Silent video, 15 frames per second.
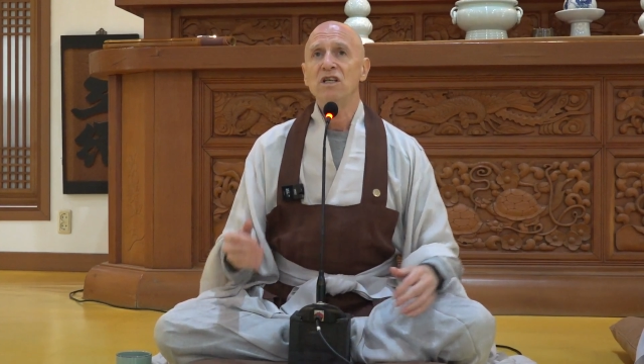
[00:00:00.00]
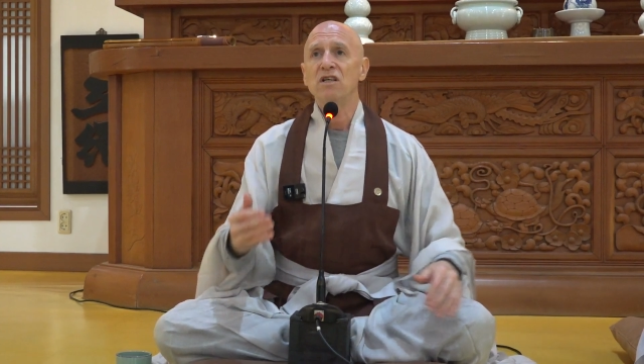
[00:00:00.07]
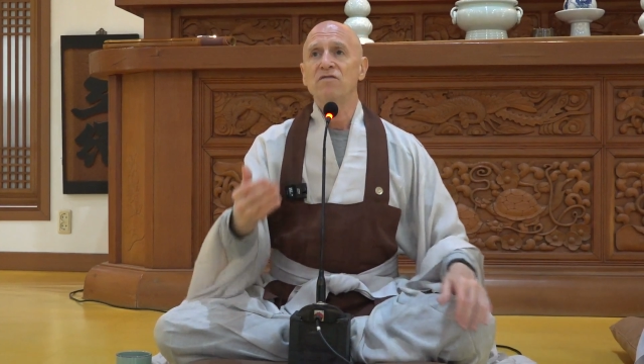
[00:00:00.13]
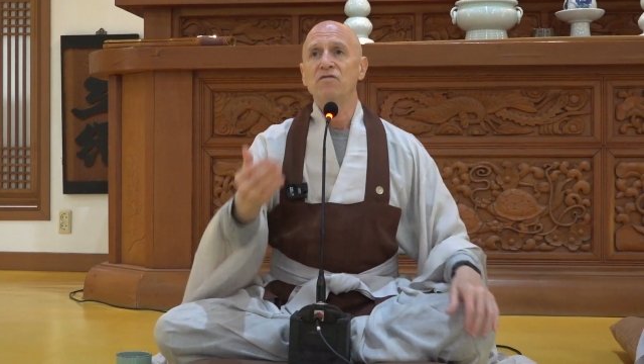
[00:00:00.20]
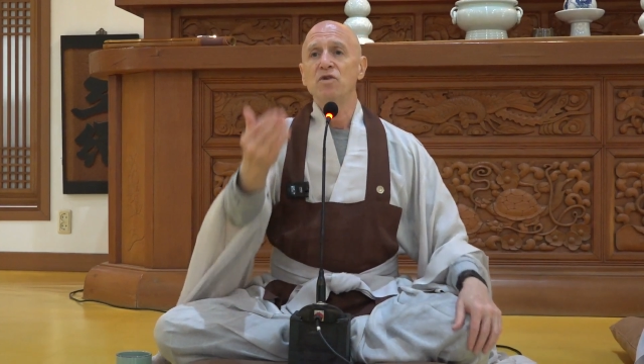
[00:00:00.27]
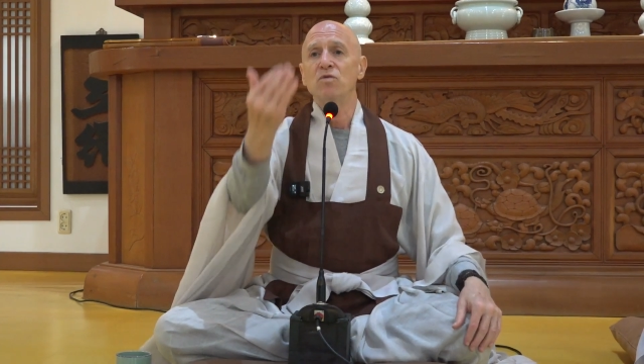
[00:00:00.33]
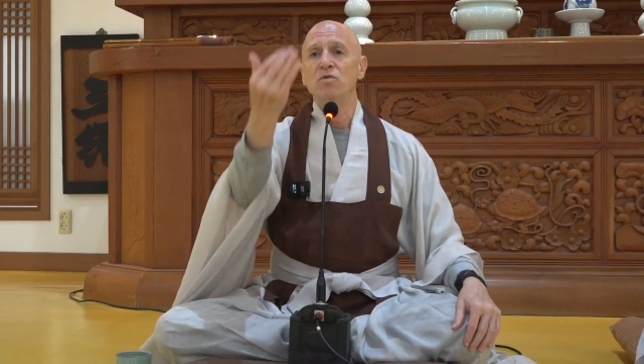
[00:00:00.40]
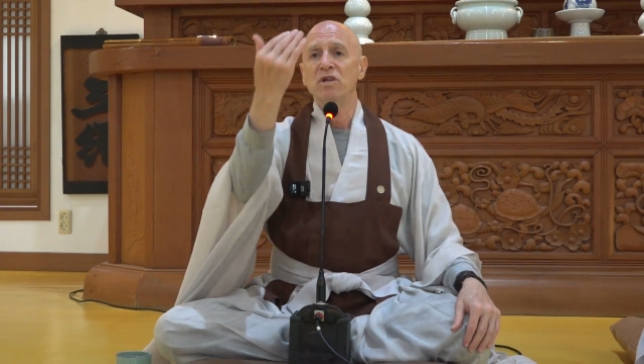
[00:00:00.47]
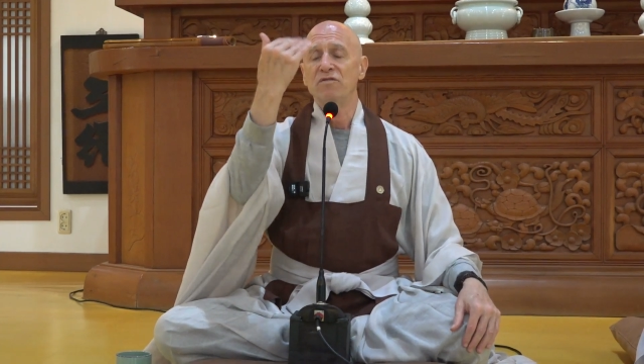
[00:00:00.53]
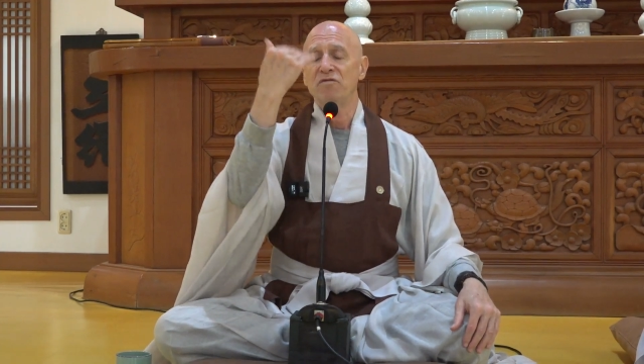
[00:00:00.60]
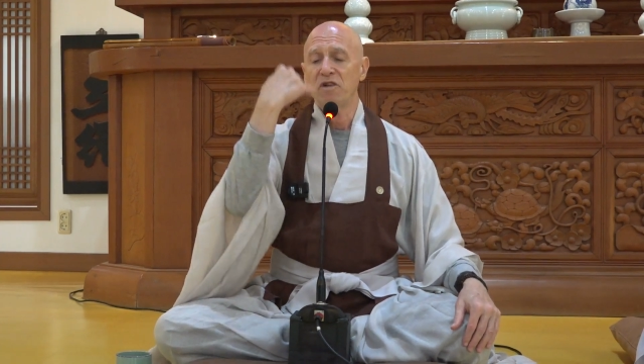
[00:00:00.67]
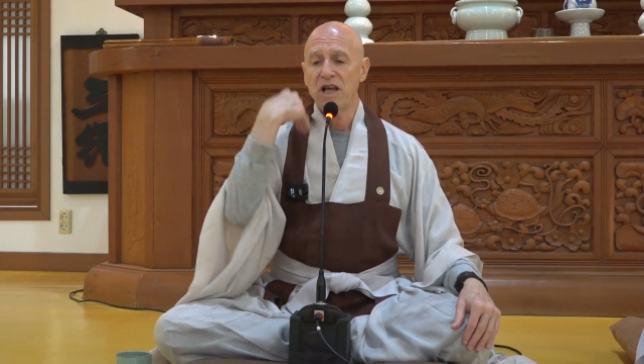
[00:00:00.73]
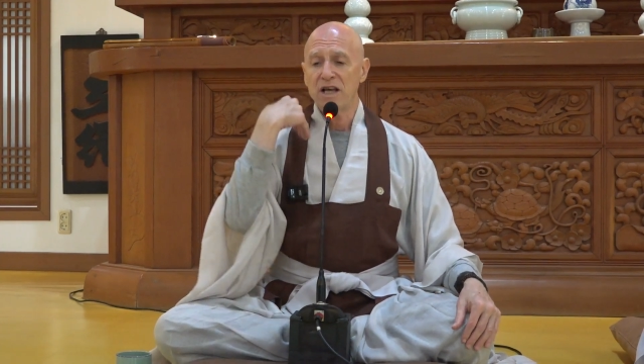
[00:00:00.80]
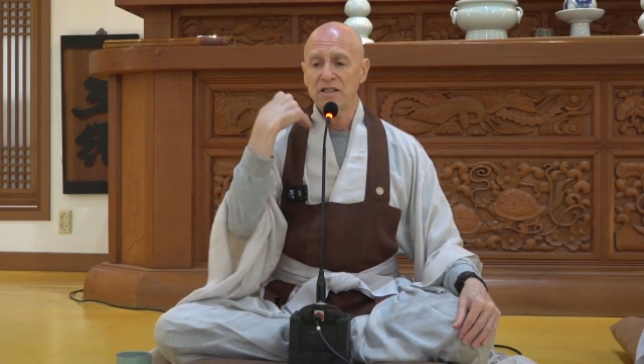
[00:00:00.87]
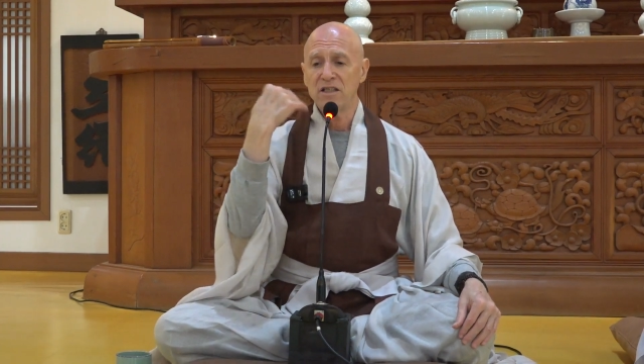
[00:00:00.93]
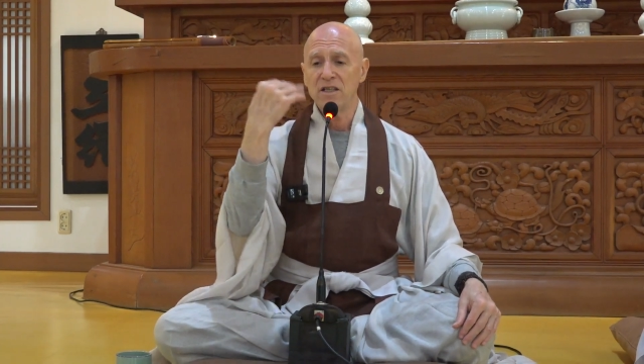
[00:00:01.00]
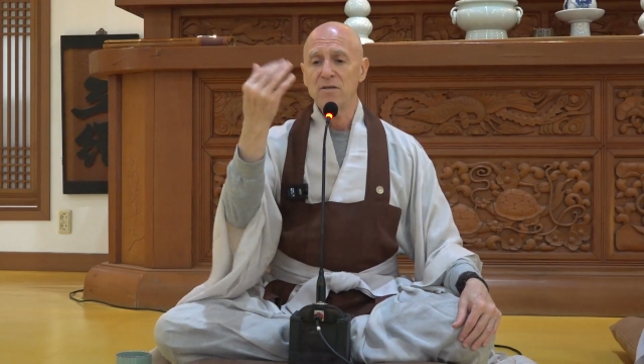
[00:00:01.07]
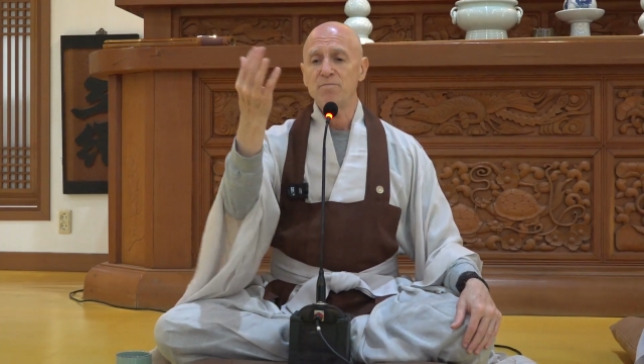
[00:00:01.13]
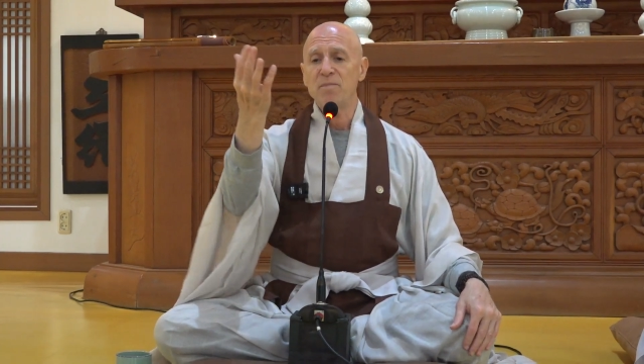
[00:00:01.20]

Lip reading: if you're reflecting